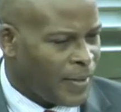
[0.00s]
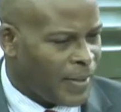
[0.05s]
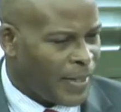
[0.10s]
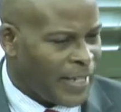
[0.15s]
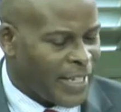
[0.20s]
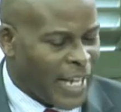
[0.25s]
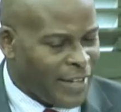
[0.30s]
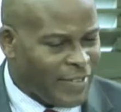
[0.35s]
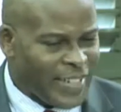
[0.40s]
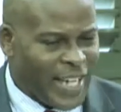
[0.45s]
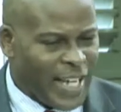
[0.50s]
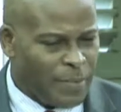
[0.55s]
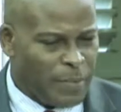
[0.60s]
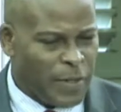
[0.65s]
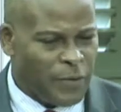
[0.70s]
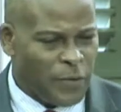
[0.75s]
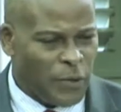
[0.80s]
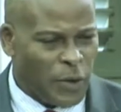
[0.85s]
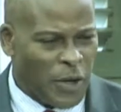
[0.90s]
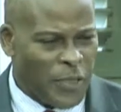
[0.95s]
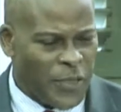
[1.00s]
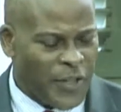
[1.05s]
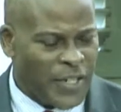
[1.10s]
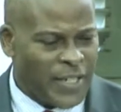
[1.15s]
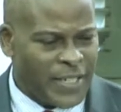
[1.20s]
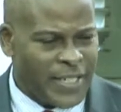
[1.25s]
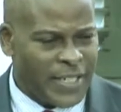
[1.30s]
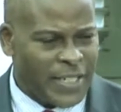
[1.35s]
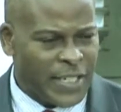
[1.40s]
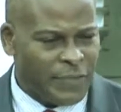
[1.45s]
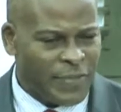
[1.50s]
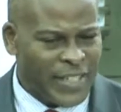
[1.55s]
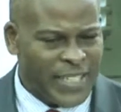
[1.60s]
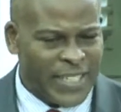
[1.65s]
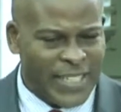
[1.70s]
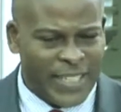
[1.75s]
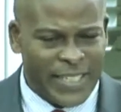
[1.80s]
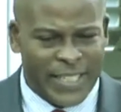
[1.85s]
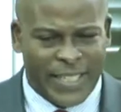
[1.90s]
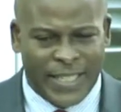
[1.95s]
As I've said before, 13 of the
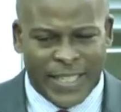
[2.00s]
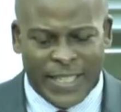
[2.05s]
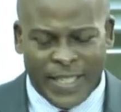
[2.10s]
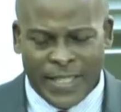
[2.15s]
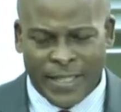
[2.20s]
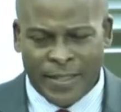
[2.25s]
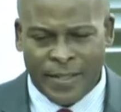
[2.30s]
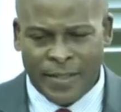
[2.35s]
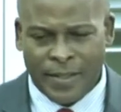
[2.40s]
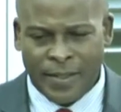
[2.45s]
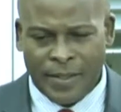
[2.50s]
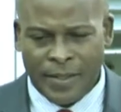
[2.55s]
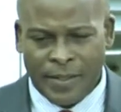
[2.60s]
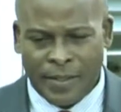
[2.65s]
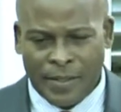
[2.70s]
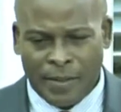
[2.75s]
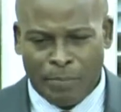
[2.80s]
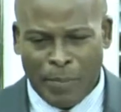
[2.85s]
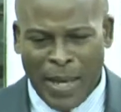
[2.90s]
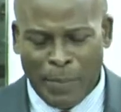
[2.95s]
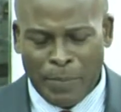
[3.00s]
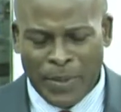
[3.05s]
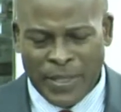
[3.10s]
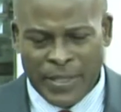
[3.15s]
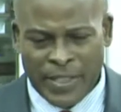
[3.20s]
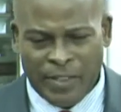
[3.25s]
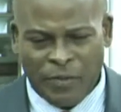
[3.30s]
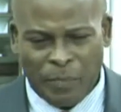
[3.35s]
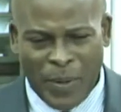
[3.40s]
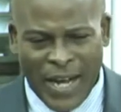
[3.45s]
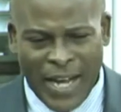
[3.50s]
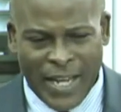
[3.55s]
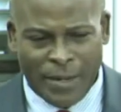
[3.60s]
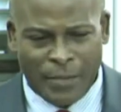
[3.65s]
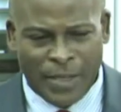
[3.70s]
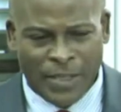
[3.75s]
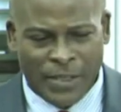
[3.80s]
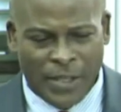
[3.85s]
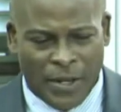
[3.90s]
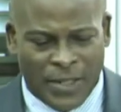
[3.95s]
16 members of
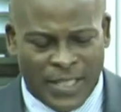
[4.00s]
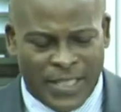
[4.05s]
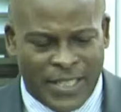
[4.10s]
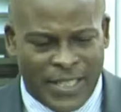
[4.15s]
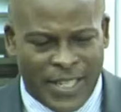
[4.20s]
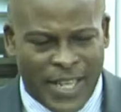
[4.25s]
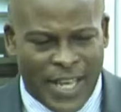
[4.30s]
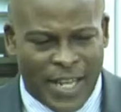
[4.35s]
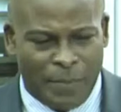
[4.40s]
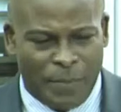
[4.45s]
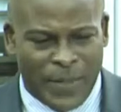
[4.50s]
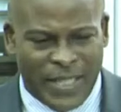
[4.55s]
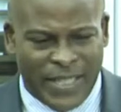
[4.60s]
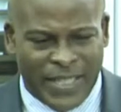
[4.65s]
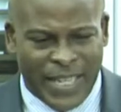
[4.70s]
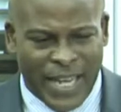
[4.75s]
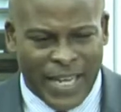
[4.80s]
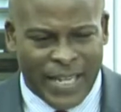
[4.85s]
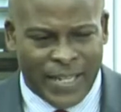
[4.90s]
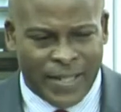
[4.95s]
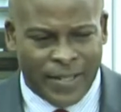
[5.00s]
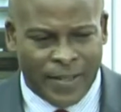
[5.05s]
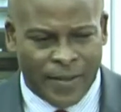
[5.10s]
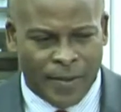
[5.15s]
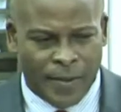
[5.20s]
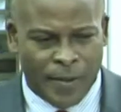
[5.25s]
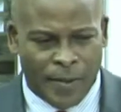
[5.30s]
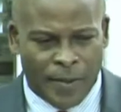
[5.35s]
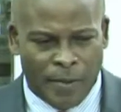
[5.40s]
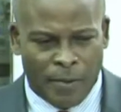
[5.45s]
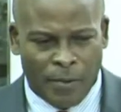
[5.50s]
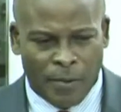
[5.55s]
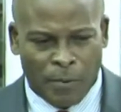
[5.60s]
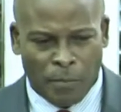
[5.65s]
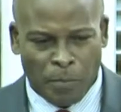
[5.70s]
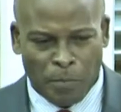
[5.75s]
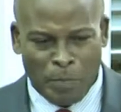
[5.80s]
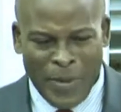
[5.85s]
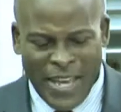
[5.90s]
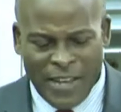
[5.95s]
Parliament on the DLP side
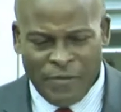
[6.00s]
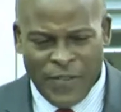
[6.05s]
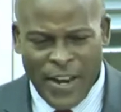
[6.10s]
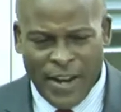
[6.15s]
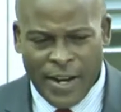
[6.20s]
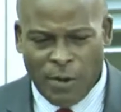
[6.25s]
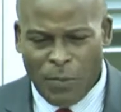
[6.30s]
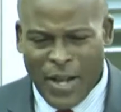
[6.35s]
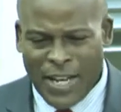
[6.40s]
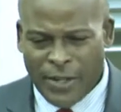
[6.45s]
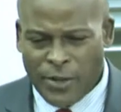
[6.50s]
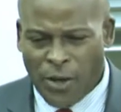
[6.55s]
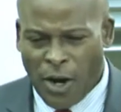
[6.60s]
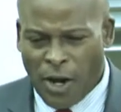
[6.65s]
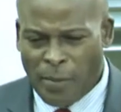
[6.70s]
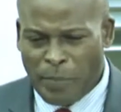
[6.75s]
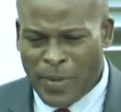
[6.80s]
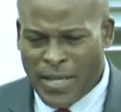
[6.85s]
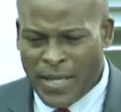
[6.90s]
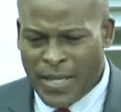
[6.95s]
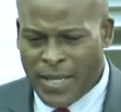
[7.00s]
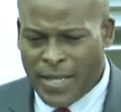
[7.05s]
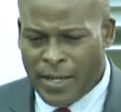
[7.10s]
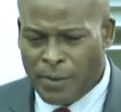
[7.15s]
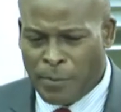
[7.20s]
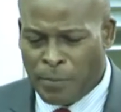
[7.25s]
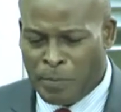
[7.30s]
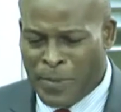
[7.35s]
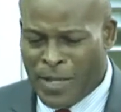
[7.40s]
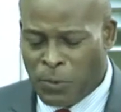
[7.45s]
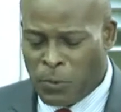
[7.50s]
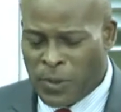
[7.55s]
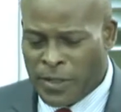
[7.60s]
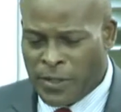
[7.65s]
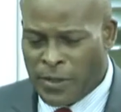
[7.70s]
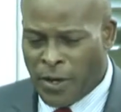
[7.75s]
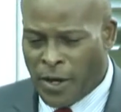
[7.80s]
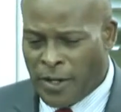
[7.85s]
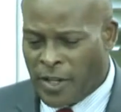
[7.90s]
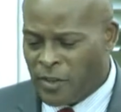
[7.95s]
may very well not be here,
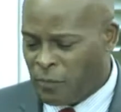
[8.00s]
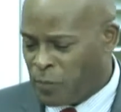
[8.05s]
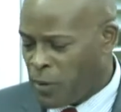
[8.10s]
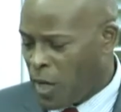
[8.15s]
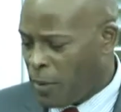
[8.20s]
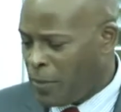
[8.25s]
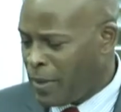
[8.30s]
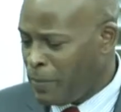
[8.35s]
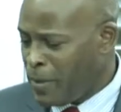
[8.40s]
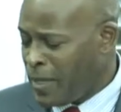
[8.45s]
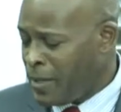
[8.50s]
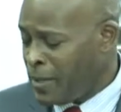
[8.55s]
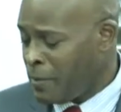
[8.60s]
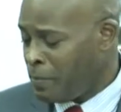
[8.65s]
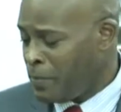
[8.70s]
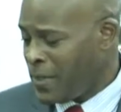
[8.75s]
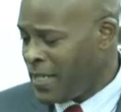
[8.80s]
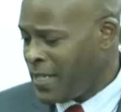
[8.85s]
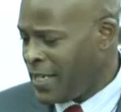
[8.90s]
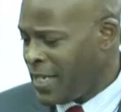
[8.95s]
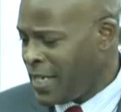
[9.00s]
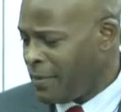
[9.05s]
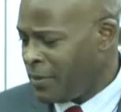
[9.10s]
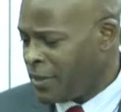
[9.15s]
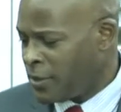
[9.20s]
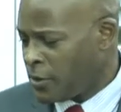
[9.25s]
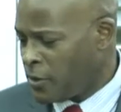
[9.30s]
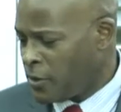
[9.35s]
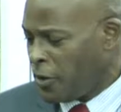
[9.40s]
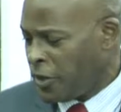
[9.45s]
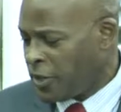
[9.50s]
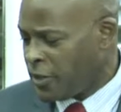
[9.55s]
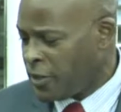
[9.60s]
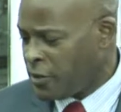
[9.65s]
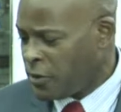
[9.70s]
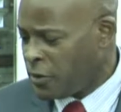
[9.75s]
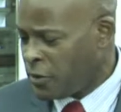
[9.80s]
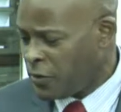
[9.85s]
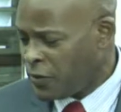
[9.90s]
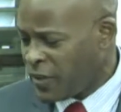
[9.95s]
would not have probably been able to to the
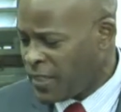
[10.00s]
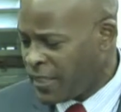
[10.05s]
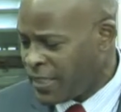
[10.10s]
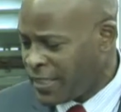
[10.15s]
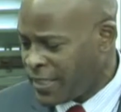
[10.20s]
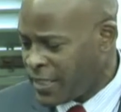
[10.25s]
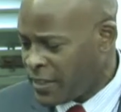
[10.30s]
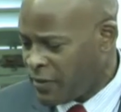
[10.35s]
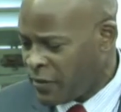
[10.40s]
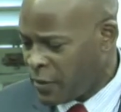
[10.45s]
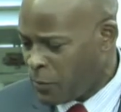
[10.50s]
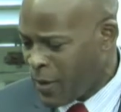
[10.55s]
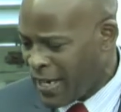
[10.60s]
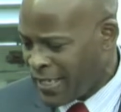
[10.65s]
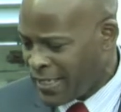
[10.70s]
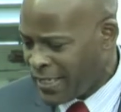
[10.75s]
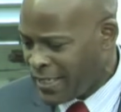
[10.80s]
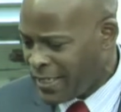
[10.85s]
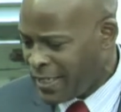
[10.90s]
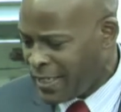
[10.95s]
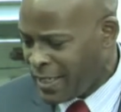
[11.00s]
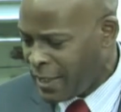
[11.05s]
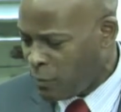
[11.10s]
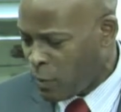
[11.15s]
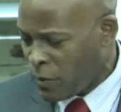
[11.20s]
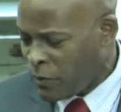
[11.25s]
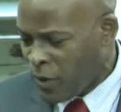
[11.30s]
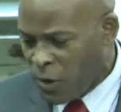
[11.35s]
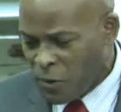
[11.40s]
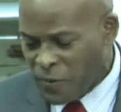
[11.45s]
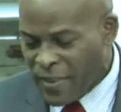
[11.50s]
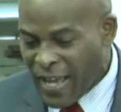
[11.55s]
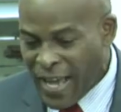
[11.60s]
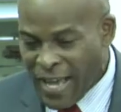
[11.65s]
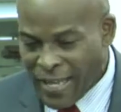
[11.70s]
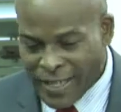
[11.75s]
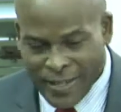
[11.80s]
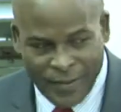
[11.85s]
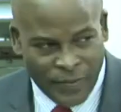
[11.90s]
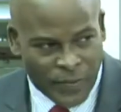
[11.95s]
University of the West Indies without
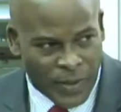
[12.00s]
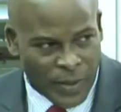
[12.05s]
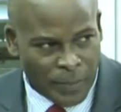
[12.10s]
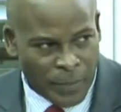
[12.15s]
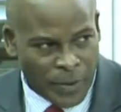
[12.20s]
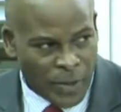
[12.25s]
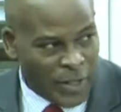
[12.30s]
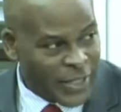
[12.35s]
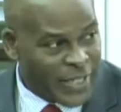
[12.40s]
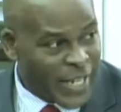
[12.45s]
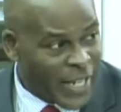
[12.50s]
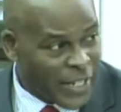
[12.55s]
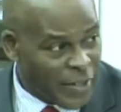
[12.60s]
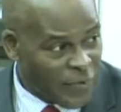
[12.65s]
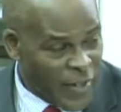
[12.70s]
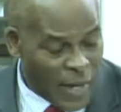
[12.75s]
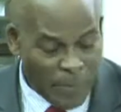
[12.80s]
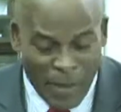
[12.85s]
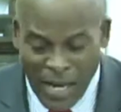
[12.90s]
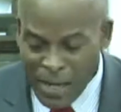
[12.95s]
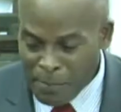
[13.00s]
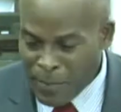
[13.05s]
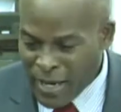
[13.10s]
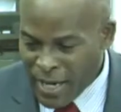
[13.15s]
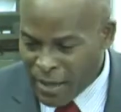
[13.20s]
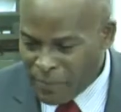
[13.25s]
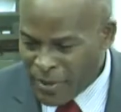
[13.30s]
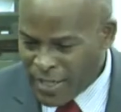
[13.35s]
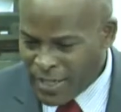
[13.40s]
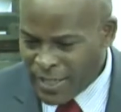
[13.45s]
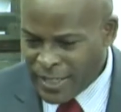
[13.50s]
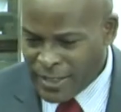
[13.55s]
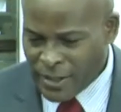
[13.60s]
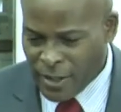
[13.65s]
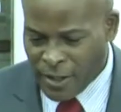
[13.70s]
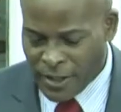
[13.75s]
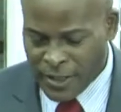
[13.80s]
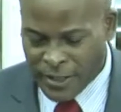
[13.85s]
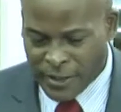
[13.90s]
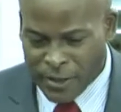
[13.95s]
that, because none of them are Barbados
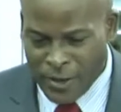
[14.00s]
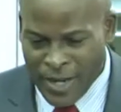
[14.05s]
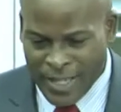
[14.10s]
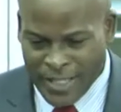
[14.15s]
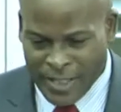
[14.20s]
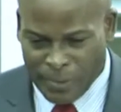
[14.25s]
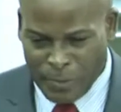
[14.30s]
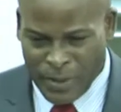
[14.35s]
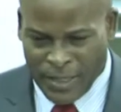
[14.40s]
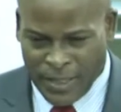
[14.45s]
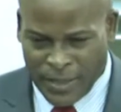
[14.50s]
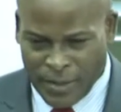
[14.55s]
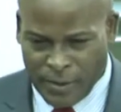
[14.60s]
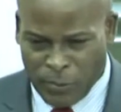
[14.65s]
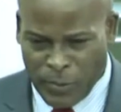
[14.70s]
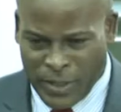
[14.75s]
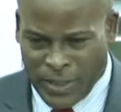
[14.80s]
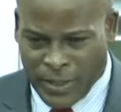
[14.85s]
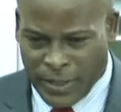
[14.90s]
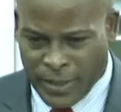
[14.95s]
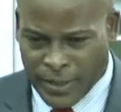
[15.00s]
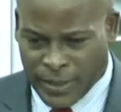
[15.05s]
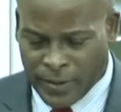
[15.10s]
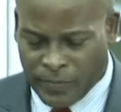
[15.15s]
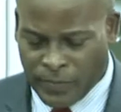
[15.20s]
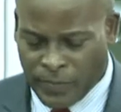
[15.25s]
scholars or exhibition winners.